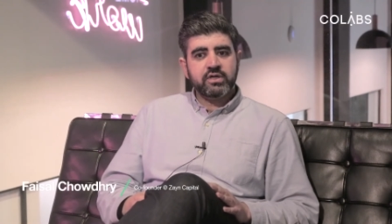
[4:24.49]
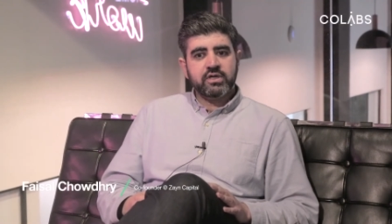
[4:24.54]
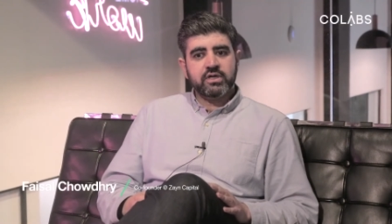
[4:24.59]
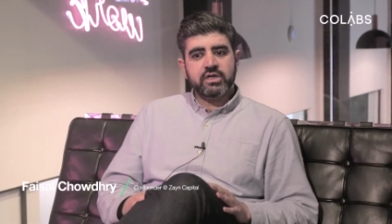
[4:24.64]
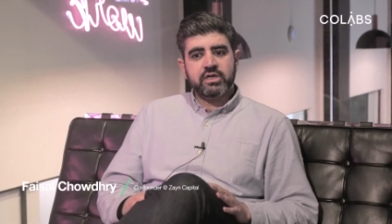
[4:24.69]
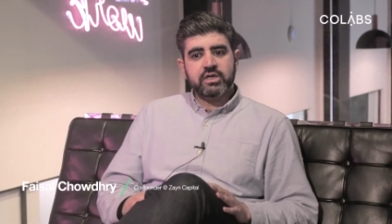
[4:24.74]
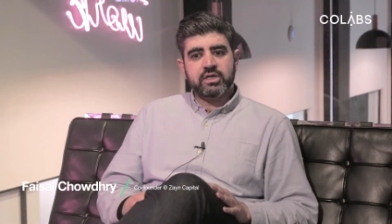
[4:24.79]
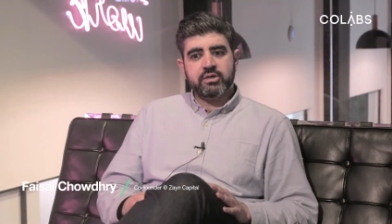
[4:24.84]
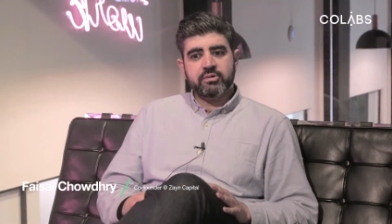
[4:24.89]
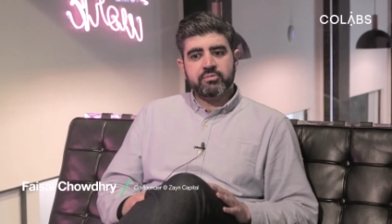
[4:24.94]

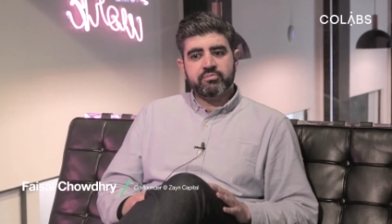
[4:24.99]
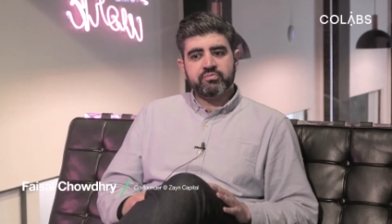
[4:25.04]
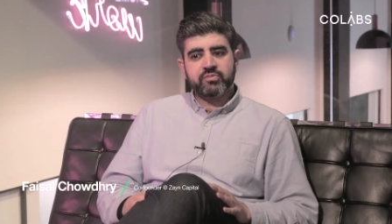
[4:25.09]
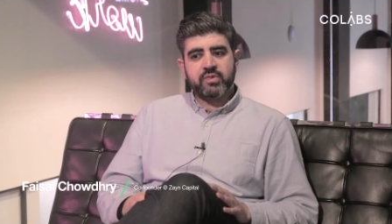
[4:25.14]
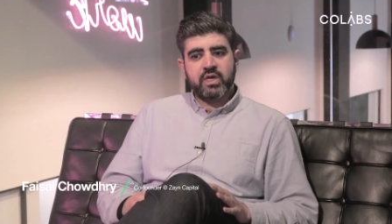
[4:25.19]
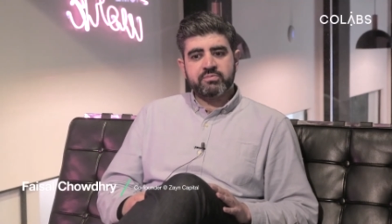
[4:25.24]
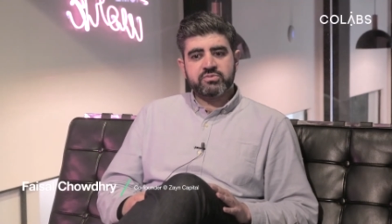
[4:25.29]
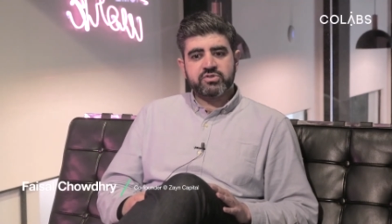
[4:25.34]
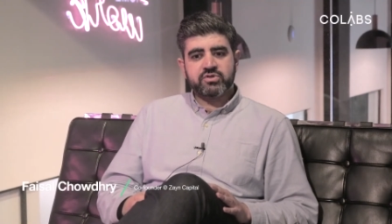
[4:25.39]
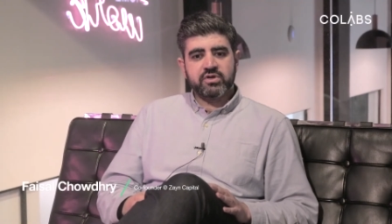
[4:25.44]
Um,
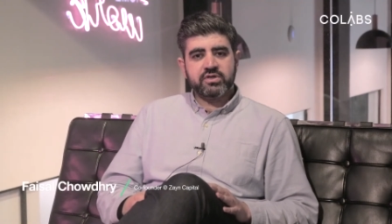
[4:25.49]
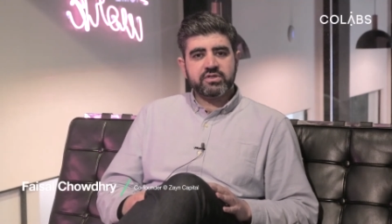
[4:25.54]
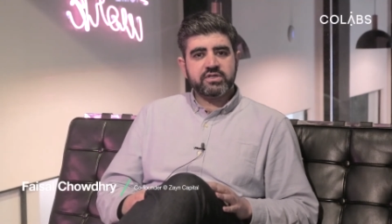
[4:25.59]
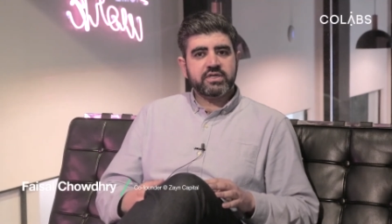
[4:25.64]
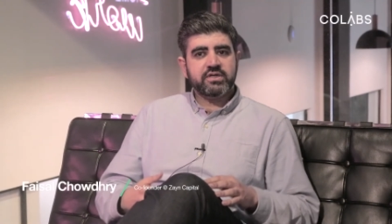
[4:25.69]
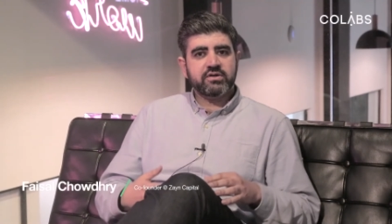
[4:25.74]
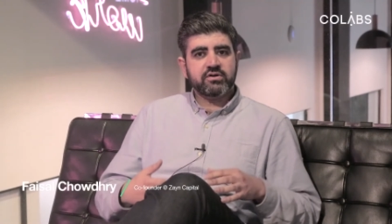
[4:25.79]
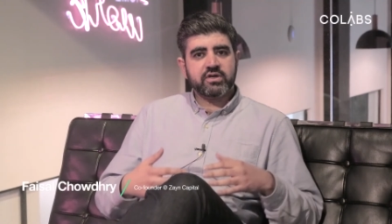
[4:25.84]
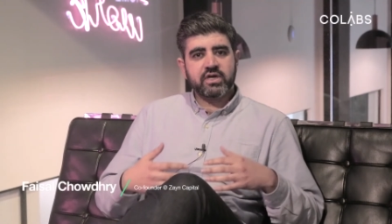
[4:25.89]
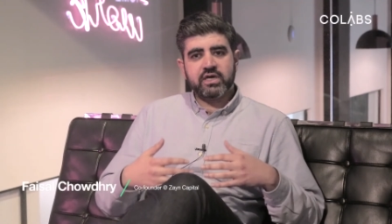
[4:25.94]
I'm starting
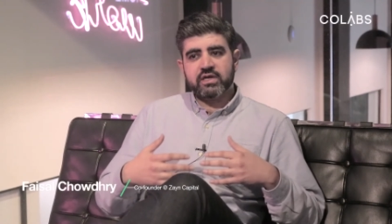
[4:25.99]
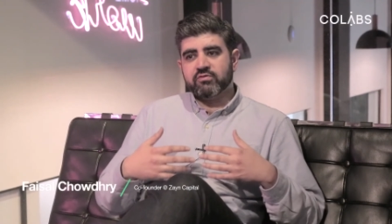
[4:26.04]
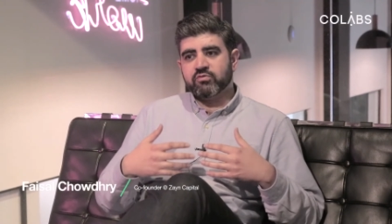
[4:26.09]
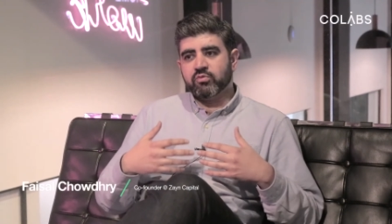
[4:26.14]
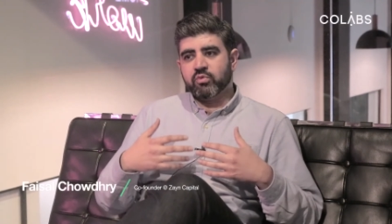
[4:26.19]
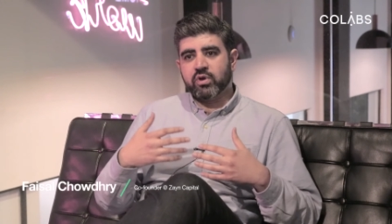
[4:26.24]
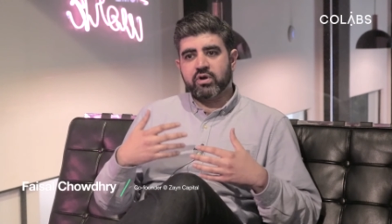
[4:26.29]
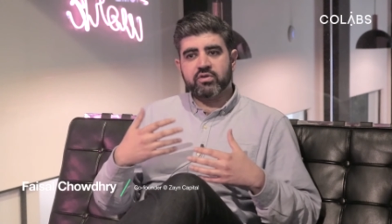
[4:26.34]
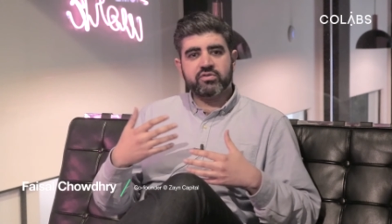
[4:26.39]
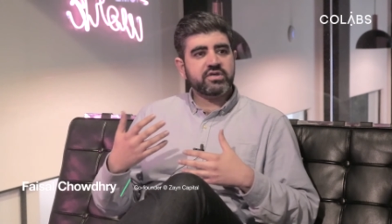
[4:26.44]
to hear kind of
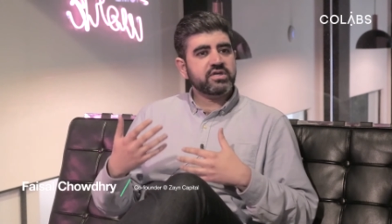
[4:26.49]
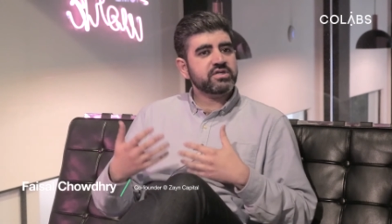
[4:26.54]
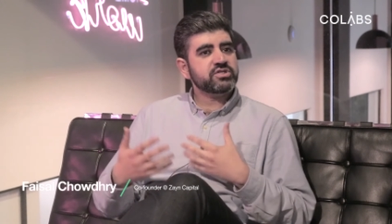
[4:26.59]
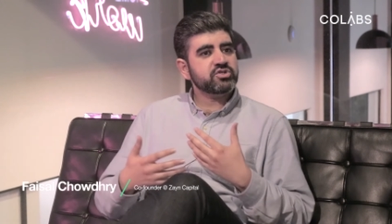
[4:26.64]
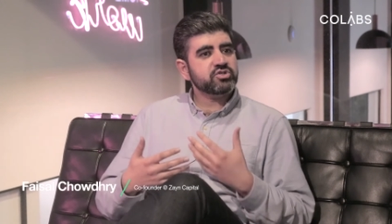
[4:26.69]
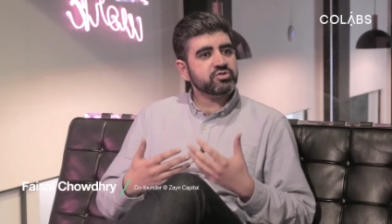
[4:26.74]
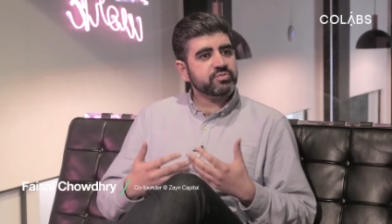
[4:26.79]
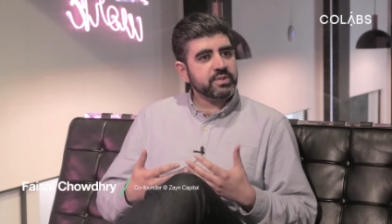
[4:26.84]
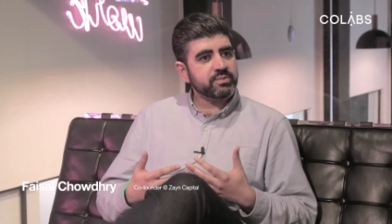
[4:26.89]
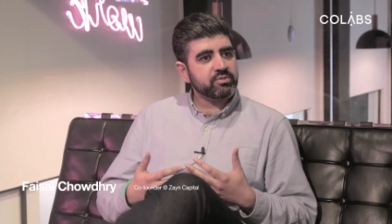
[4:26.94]
what are the
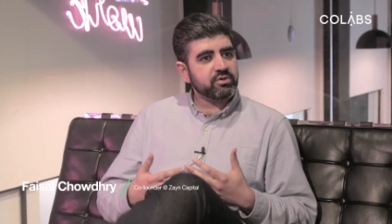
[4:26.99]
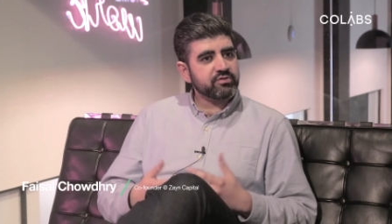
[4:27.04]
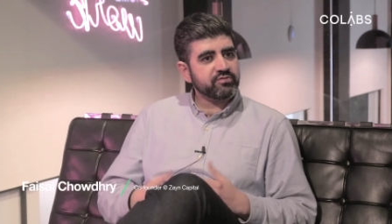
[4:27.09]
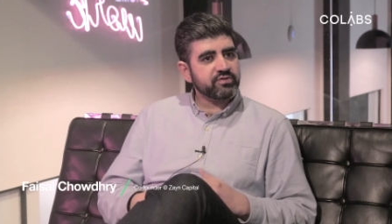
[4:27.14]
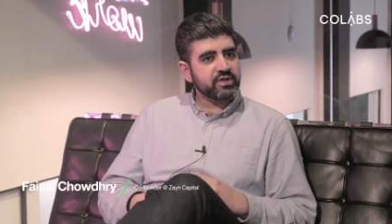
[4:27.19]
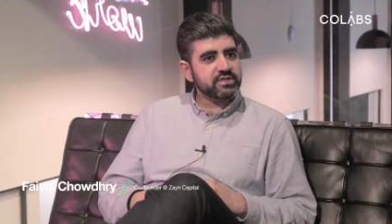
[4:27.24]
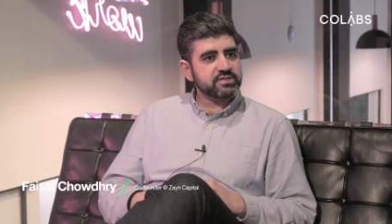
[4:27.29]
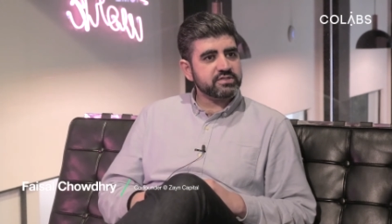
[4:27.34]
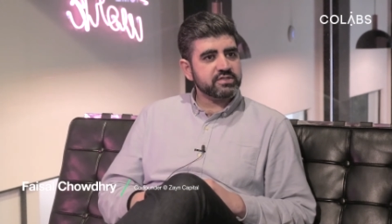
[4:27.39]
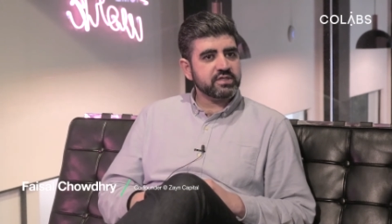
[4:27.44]
issues people are
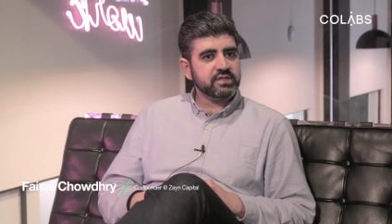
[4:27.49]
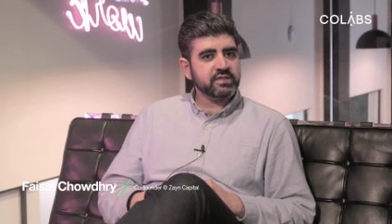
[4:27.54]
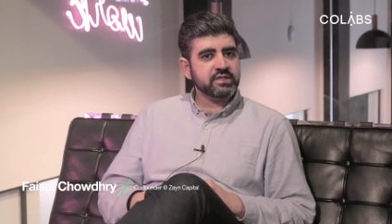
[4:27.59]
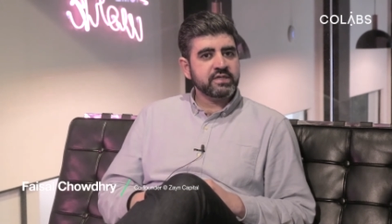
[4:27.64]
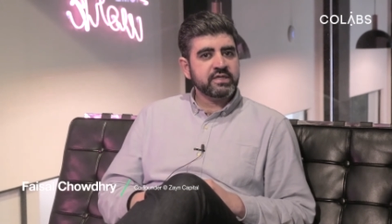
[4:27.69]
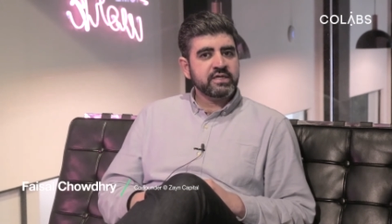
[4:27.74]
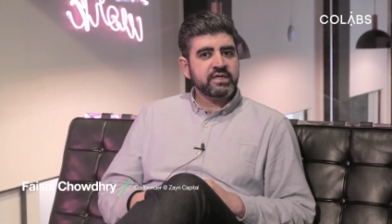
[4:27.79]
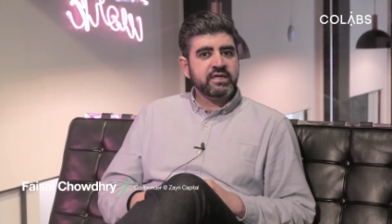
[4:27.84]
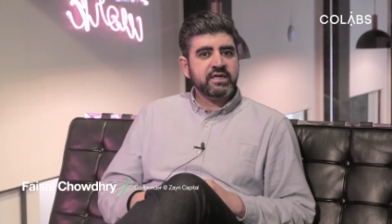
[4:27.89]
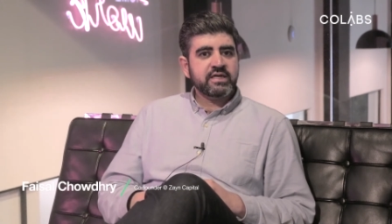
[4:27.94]
facing,
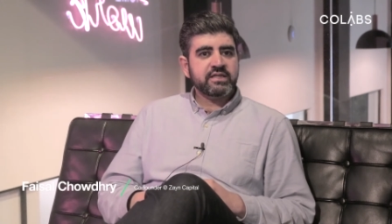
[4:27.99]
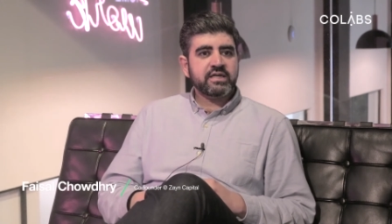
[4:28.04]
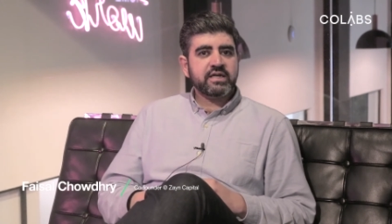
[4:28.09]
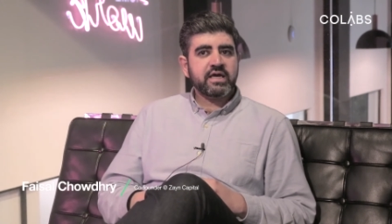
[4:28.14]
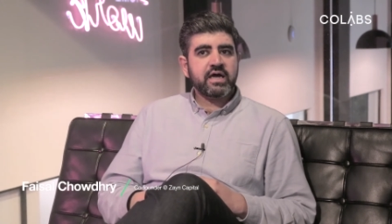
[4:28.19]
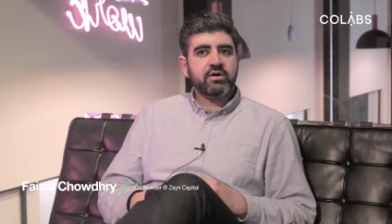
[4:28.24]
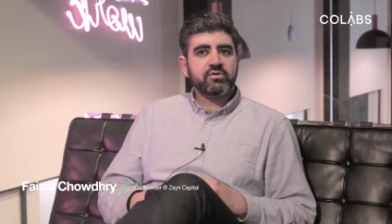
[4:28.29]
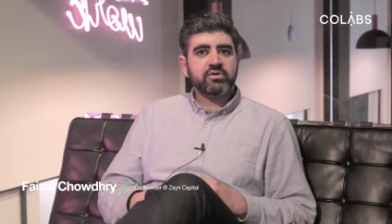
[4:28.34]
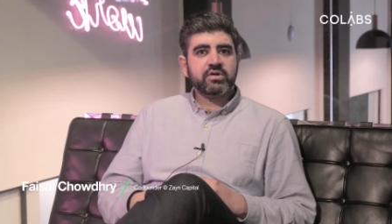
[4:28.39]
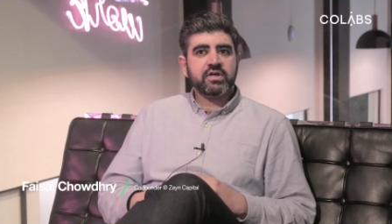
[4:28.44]
and then
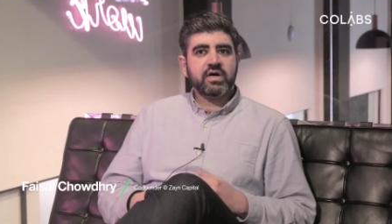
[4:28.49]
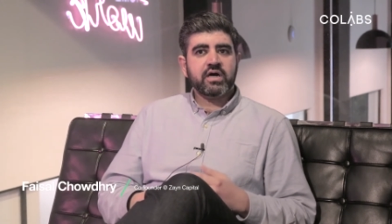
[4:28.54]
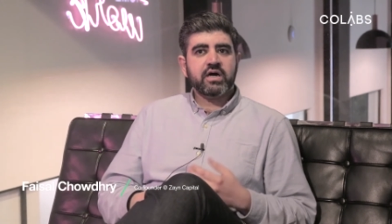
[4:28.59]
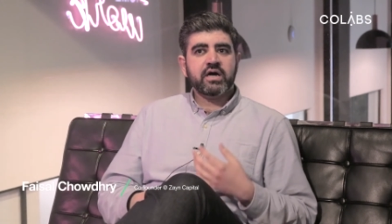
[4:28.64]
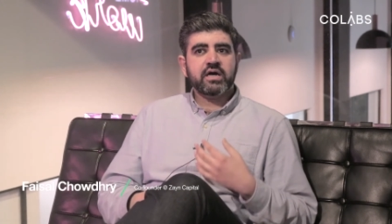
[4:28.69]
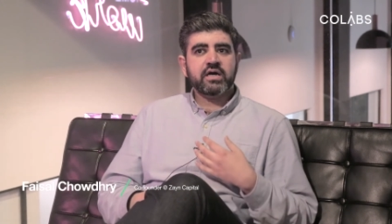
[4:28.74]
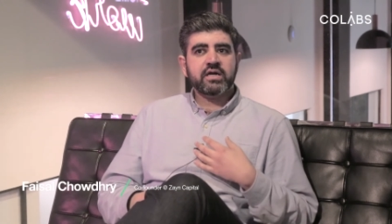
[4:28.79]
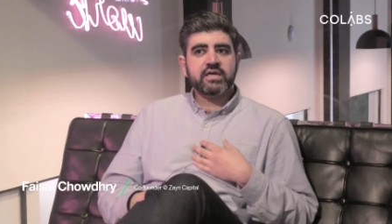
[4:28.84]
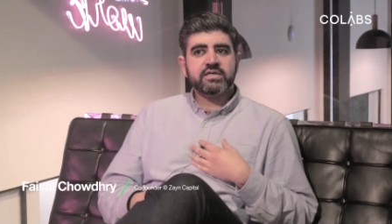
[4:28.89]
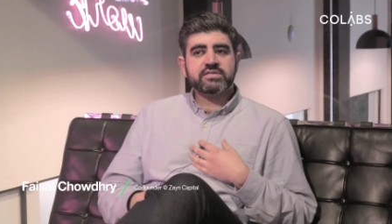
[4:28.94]
how can
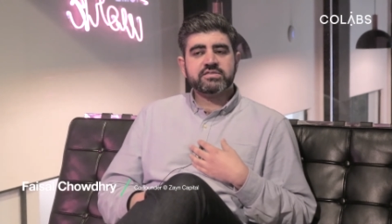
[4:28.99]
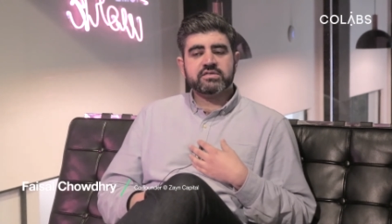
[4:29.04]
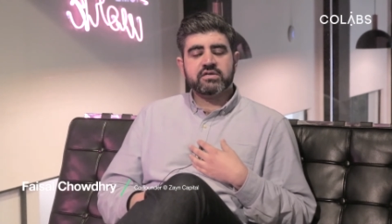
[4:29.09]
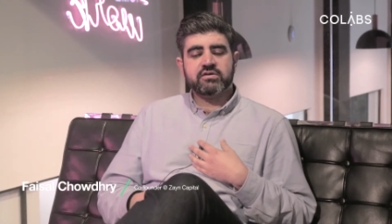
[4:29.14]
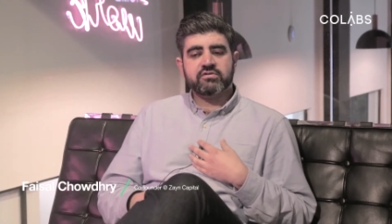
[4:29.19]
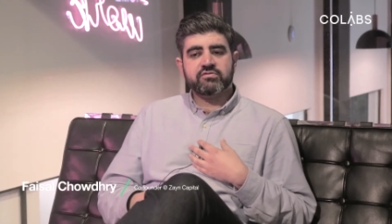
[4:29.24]
I, as an